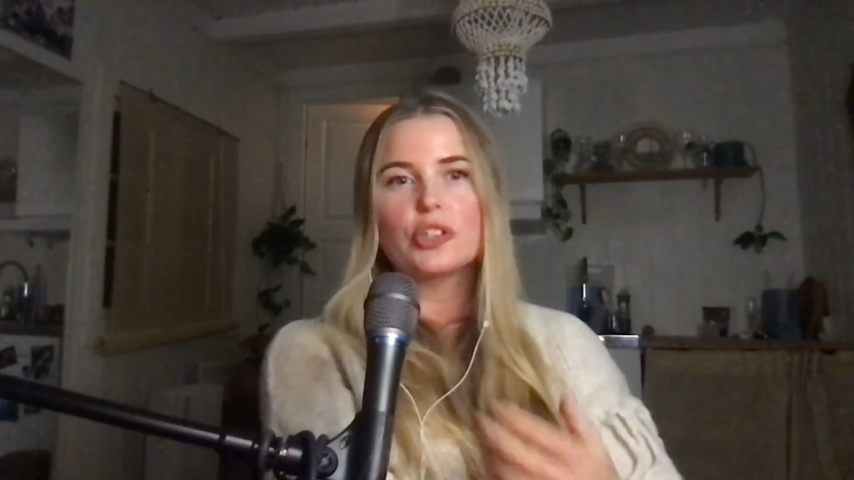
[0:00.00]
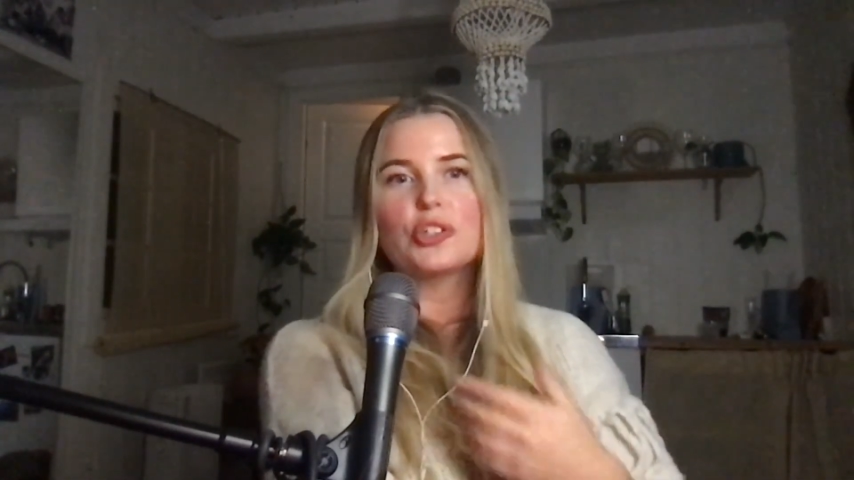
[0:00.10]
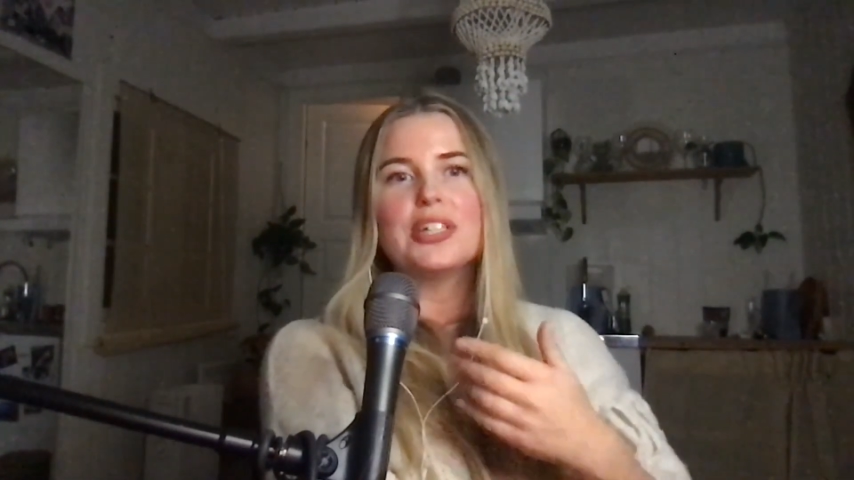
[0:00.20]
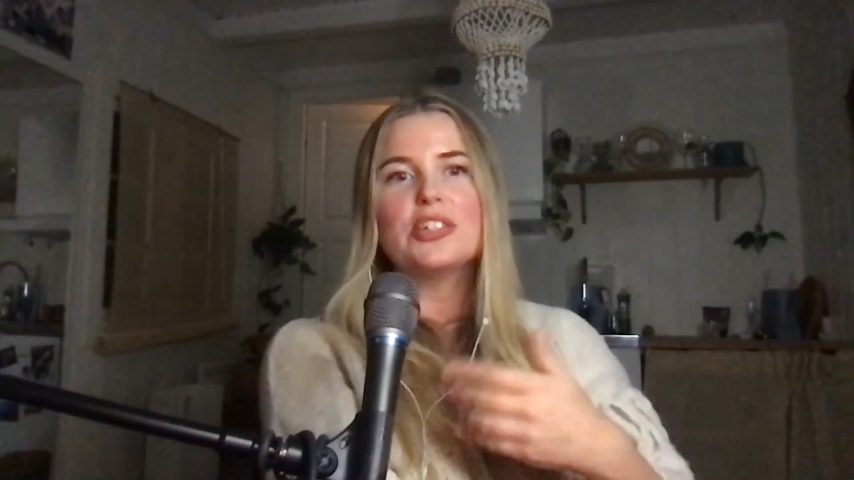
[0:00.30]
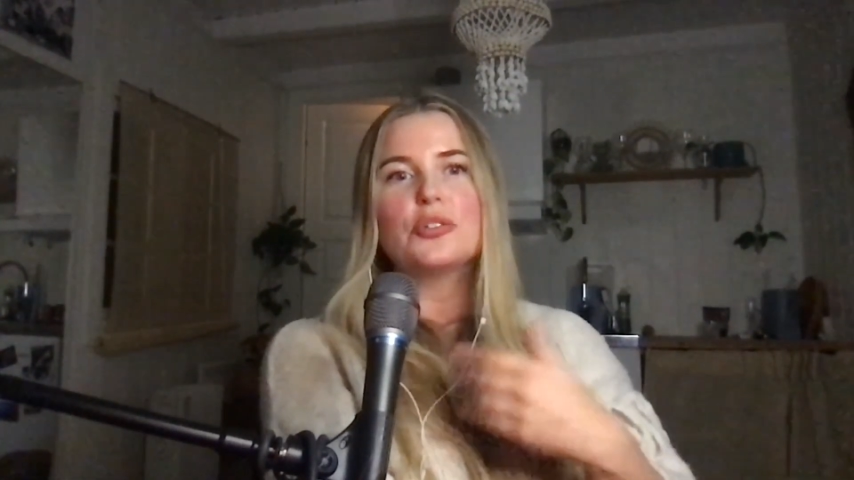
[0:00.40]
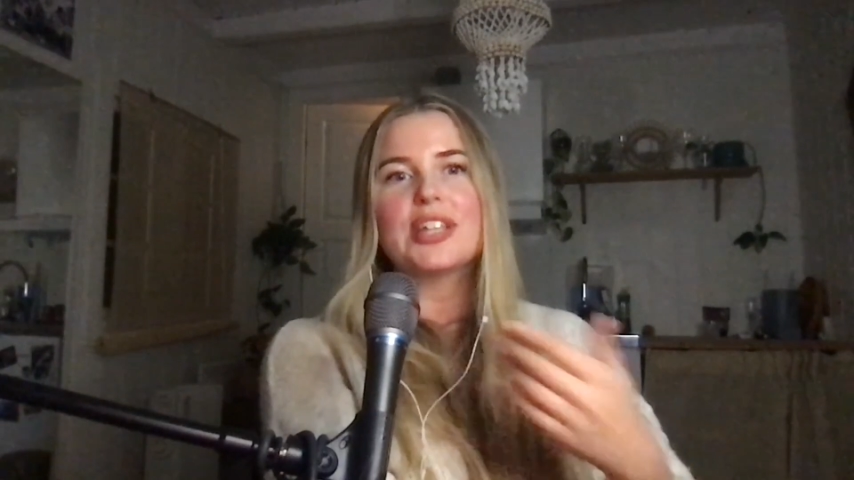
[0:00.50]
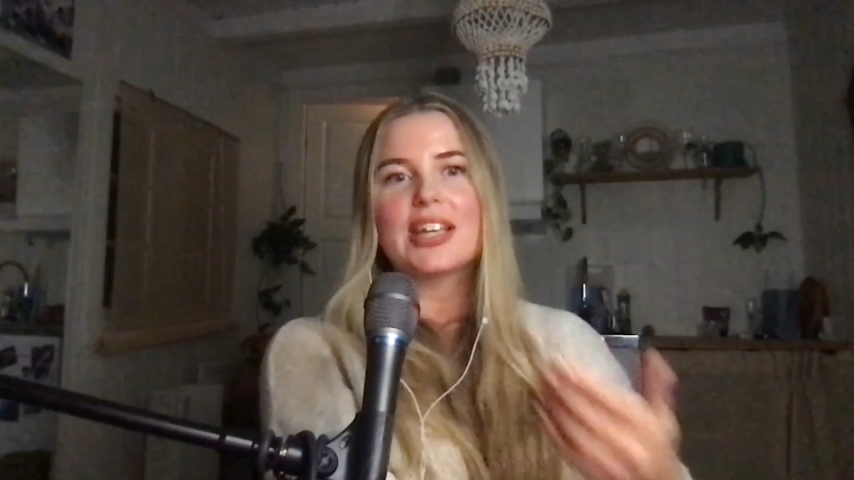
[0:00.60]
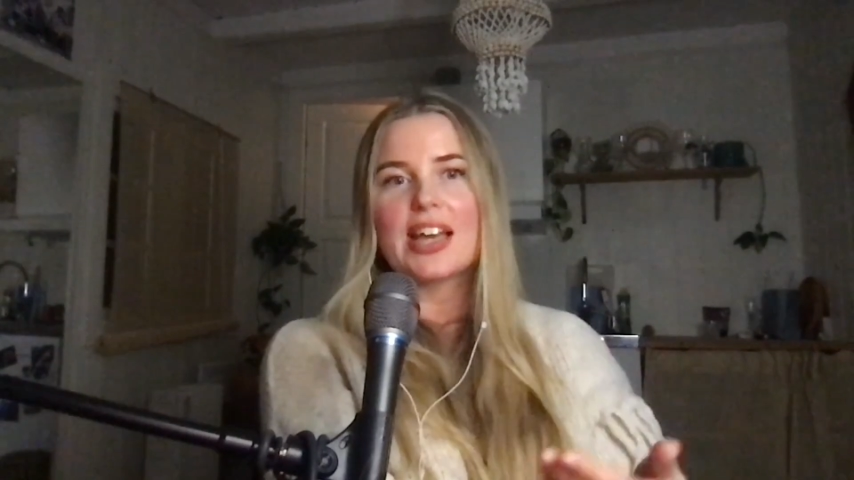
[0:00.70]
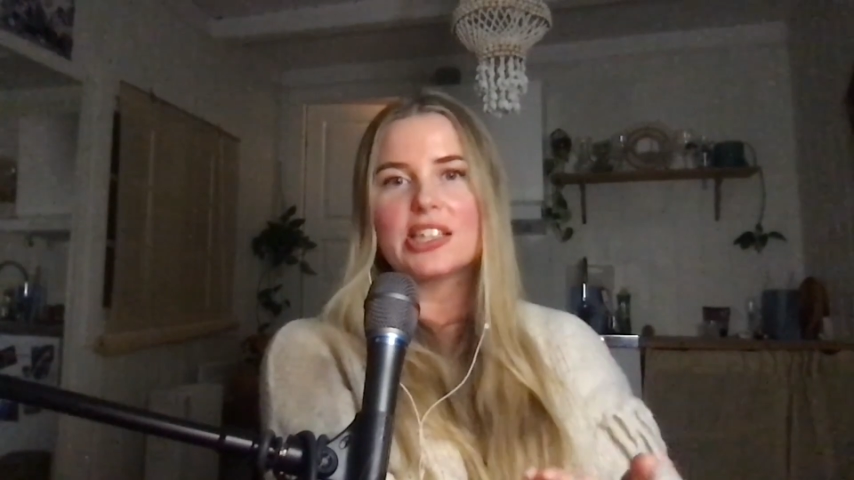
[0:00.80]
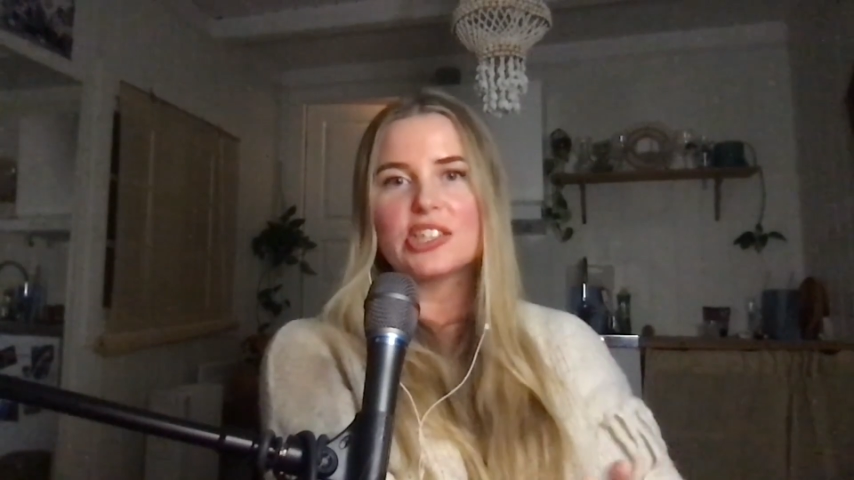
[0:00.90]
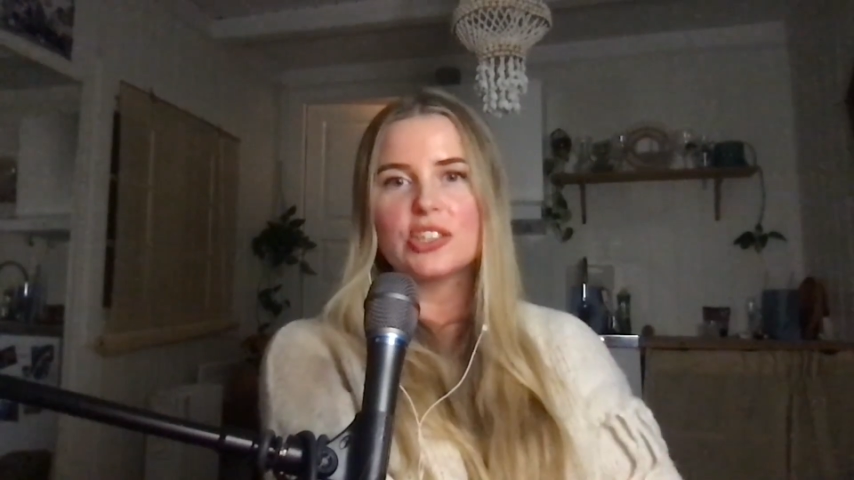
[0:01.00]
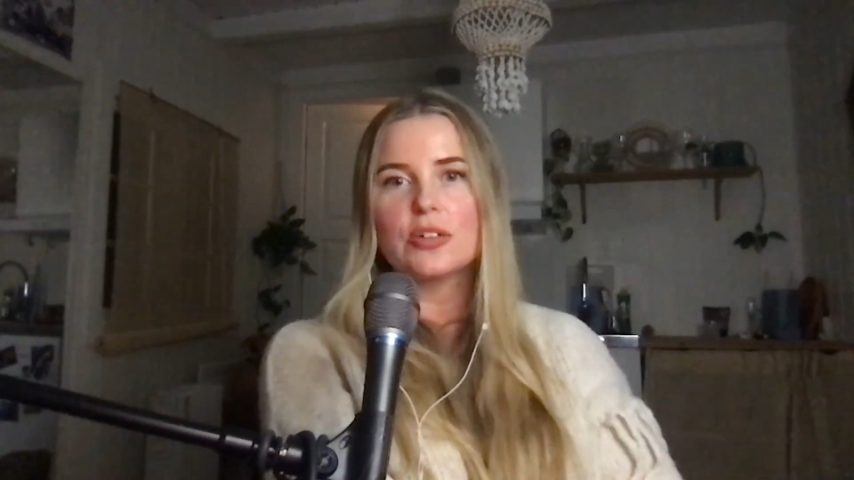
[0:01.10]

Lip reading: you need to take action,